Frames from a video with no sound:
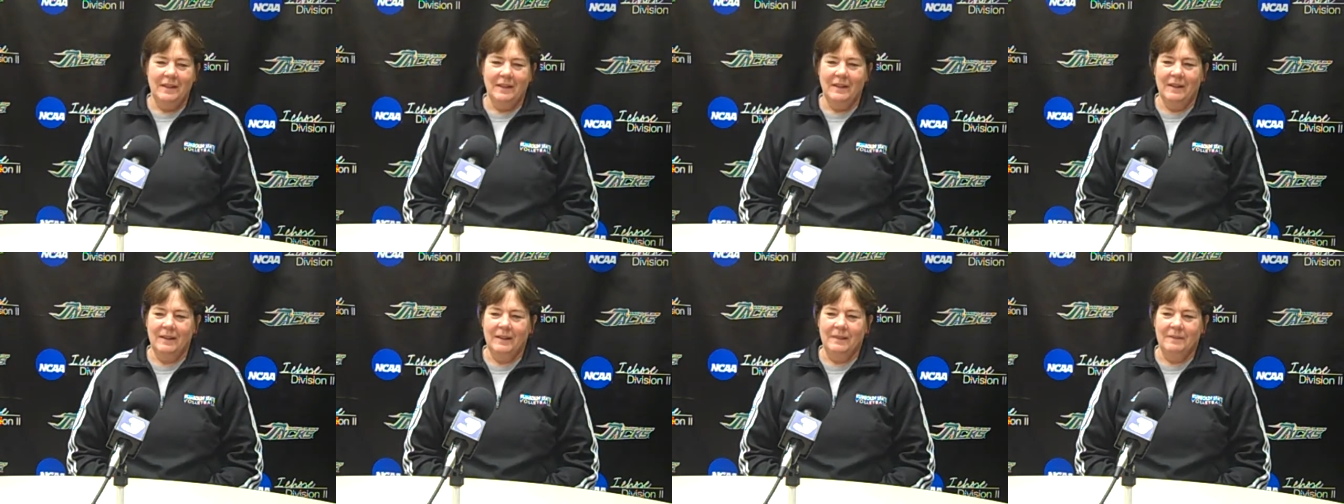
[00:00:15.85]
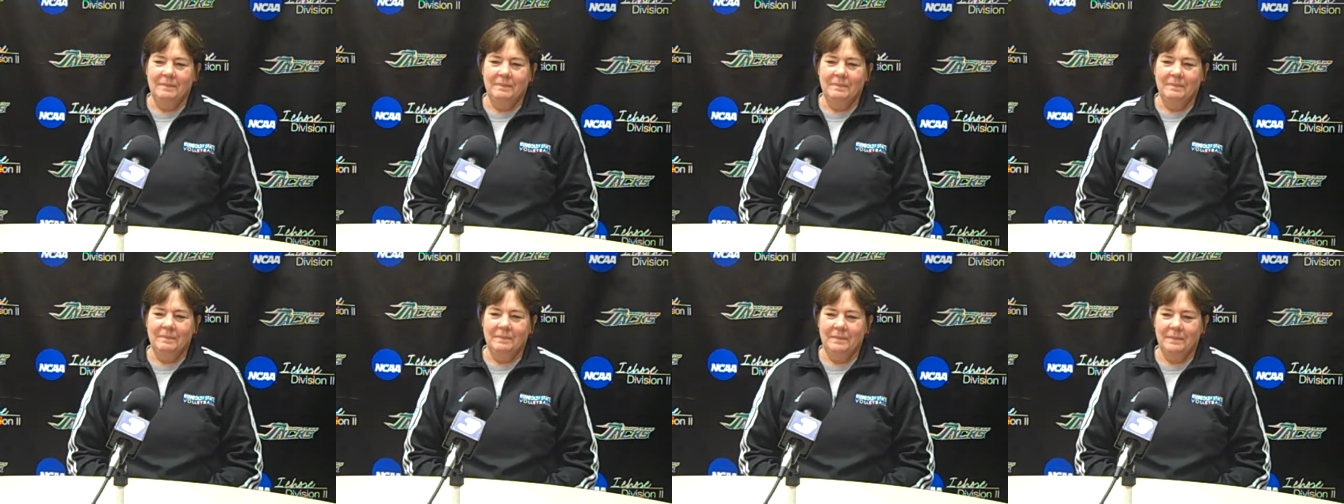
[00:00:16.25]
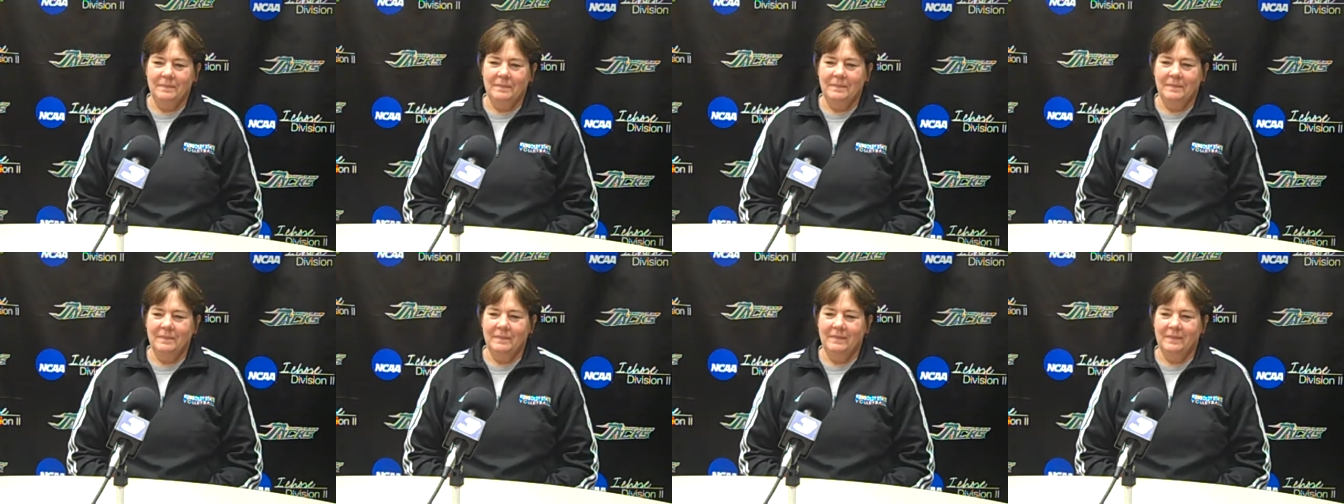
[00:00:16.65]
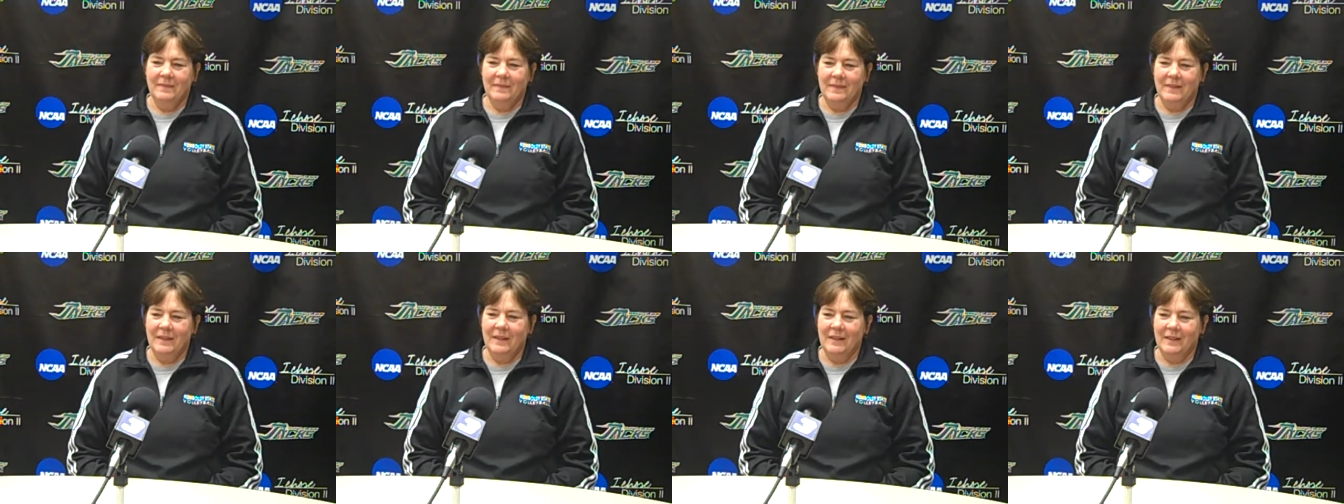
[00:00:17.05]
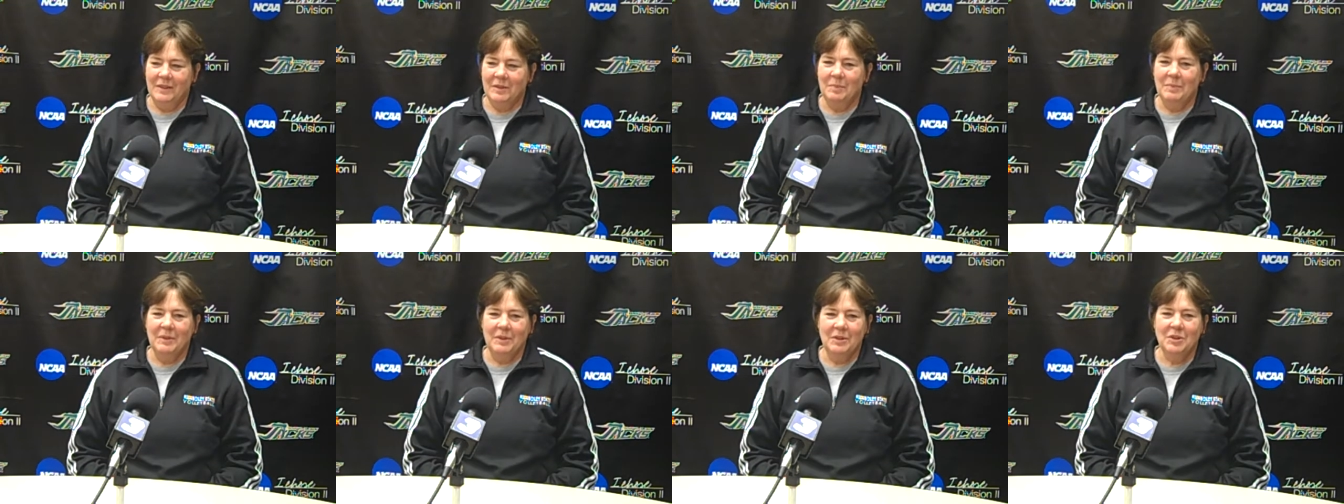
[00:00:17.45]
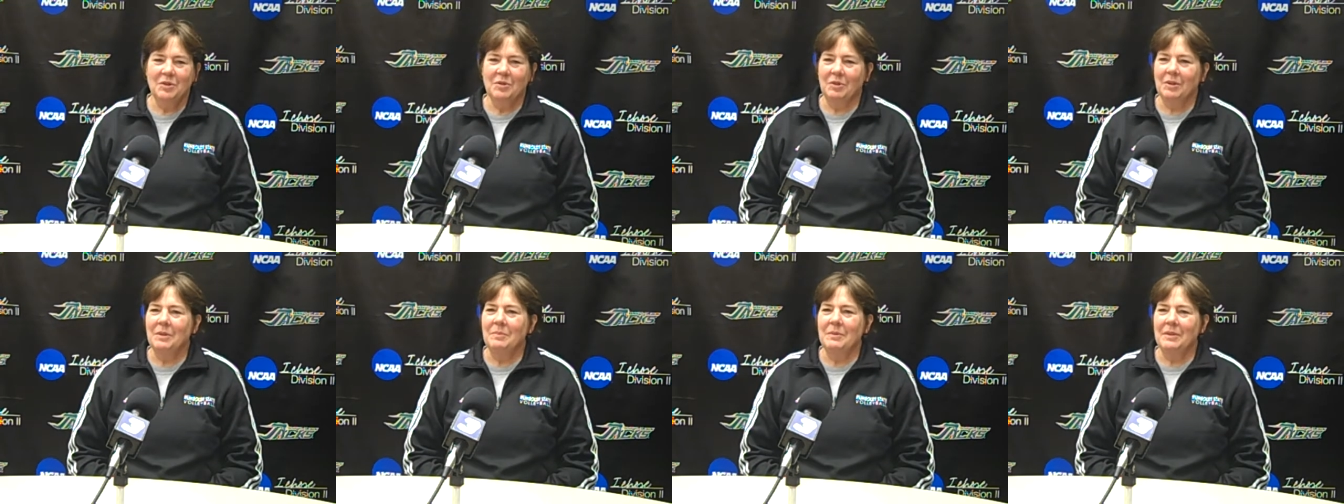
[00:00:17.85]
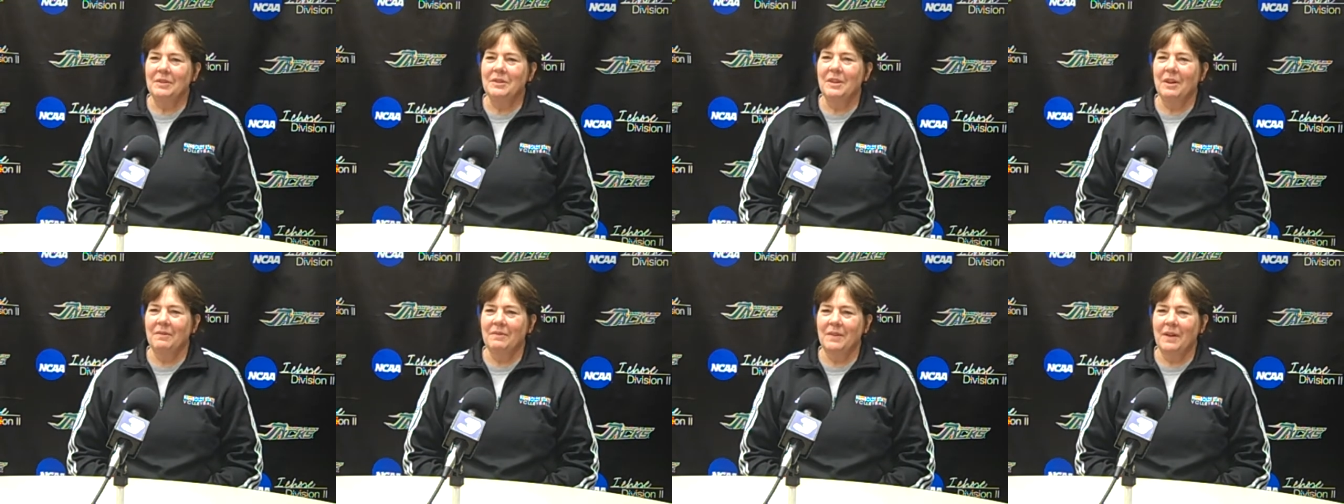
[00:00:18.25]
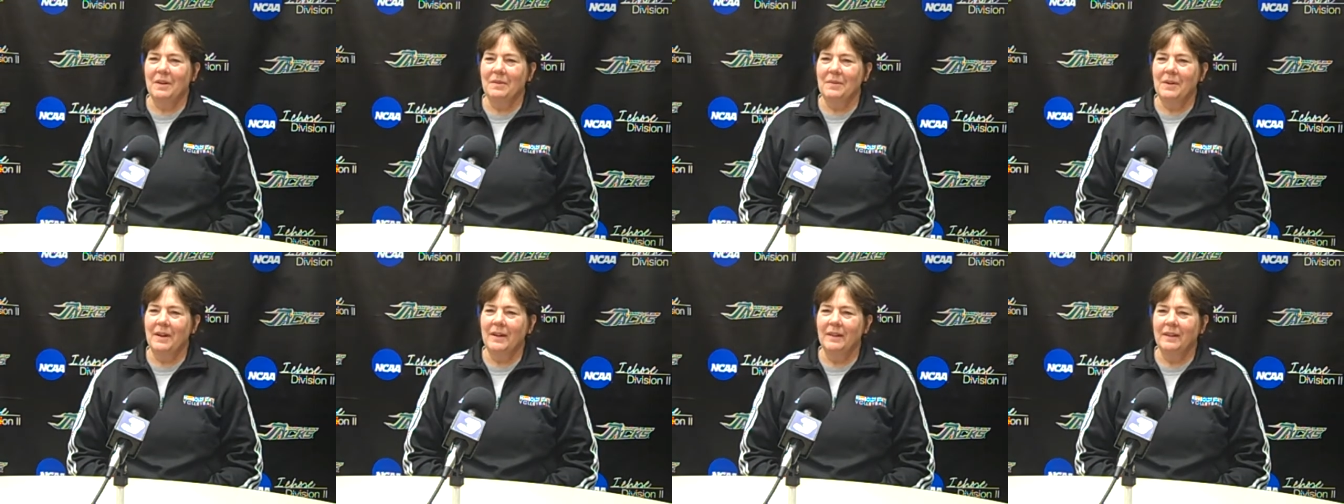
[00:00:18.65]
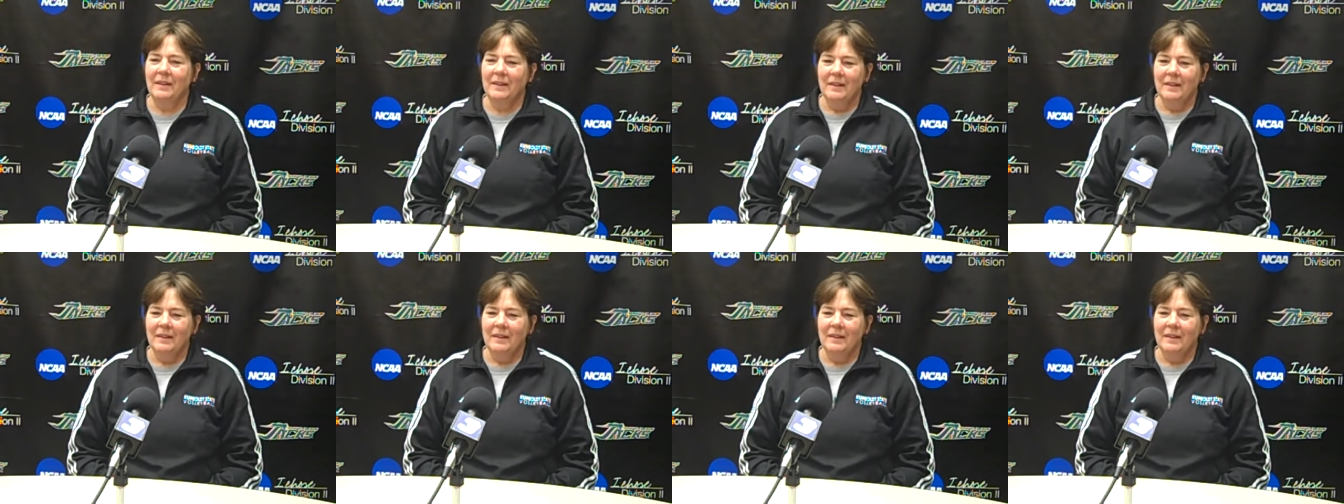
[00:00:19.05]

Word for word: Um, yeah, it's, it's certainly been tough that way.